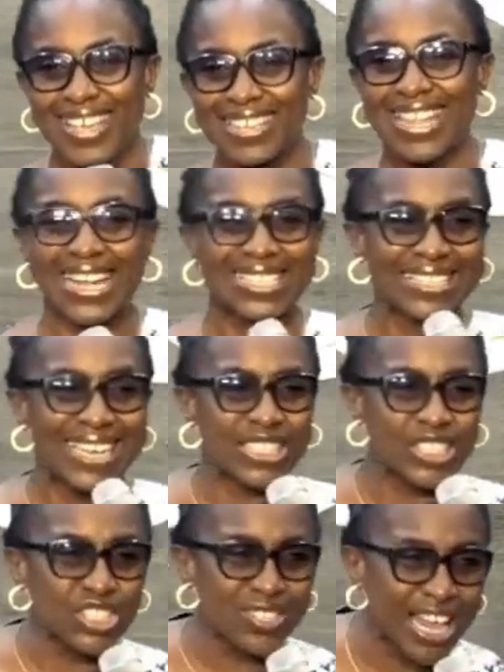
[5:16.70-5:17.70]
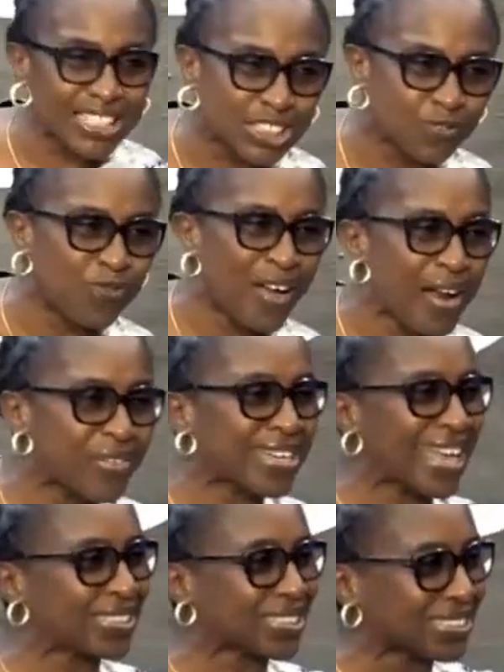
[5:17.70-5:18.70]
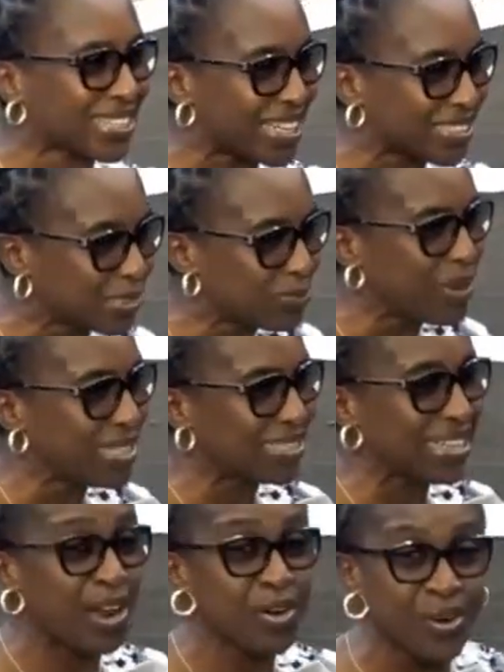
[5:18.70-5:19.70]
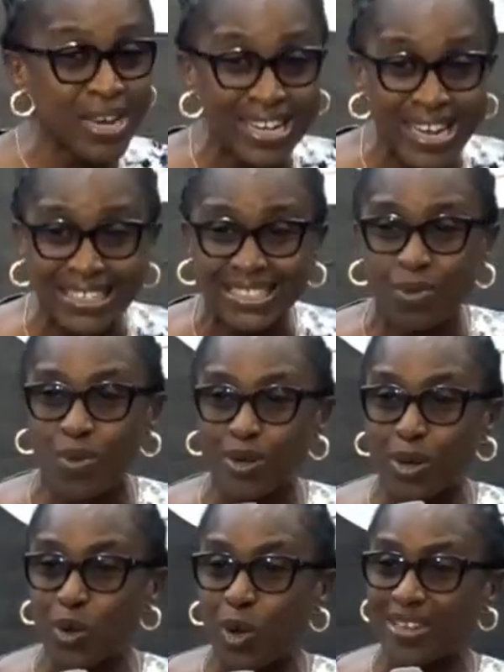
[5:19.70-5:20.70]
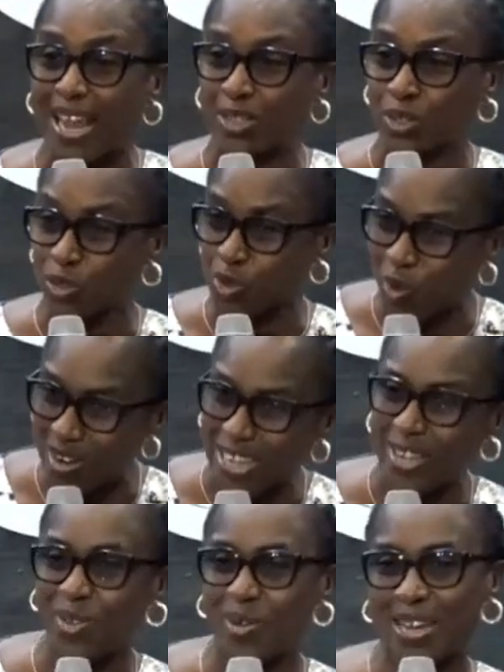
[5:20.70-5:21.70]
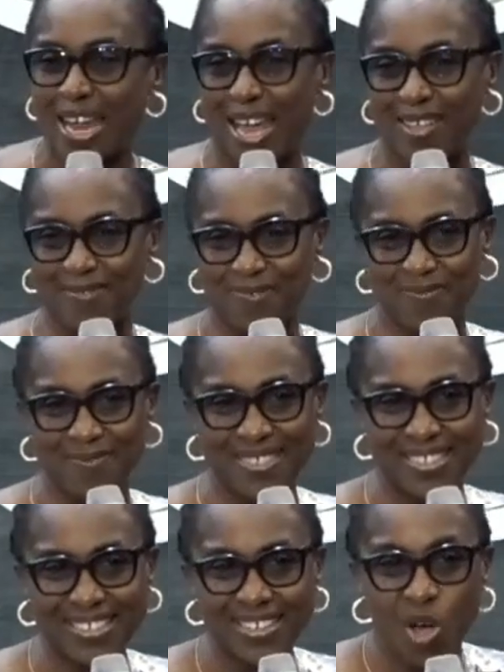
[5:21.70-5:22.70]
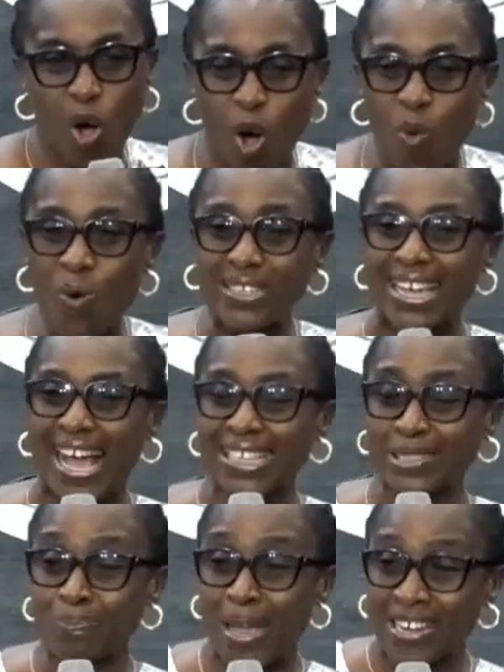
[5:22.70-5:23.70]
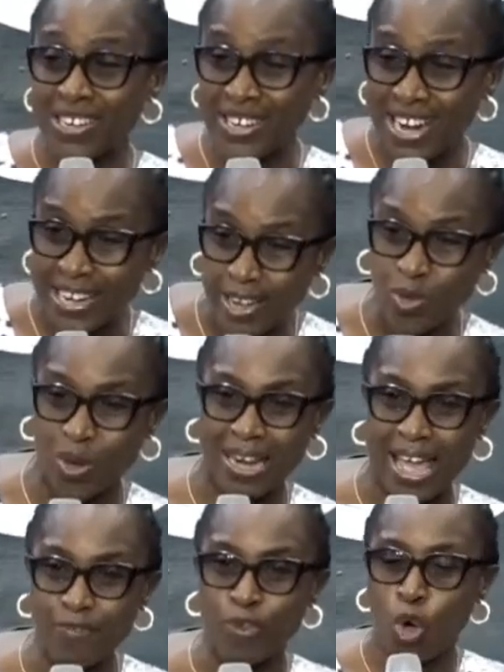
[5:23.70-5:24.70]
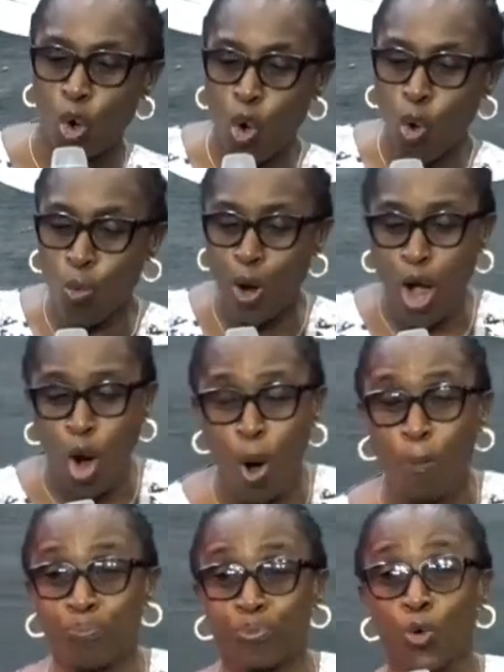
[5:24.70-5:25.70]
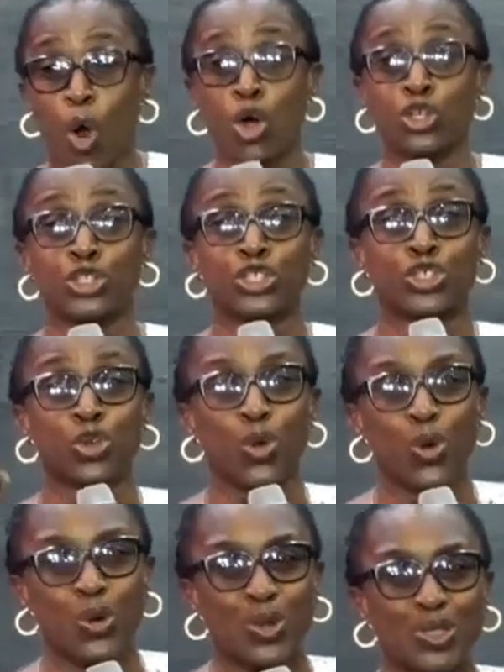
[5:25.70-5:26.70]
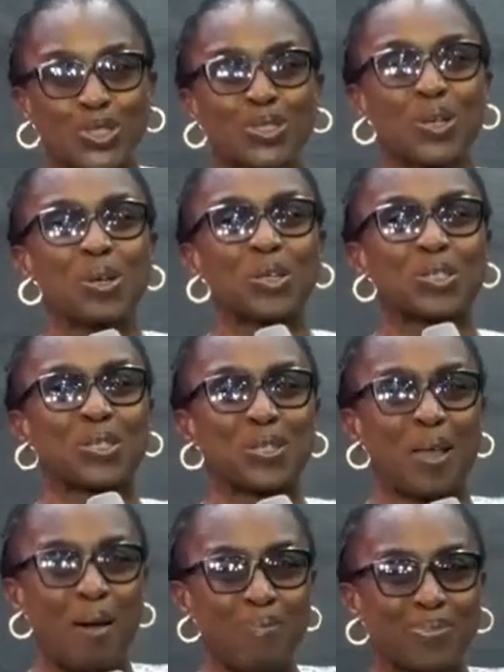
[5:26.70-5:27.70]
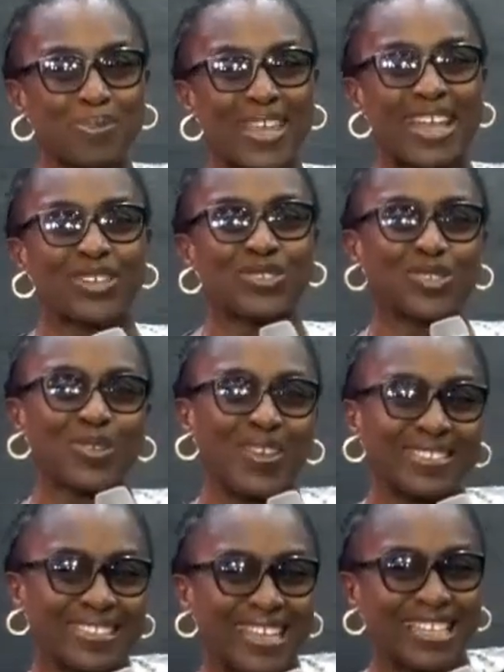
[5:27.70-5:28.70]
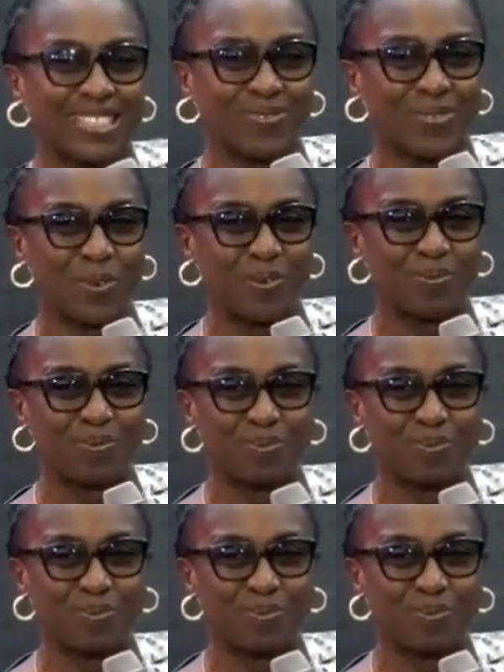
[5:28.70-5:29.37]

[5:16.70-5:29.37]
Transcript: that the transferring and transmitting and releasing what the Lord has done in your life, or what He has made real in your life, will produce something successful.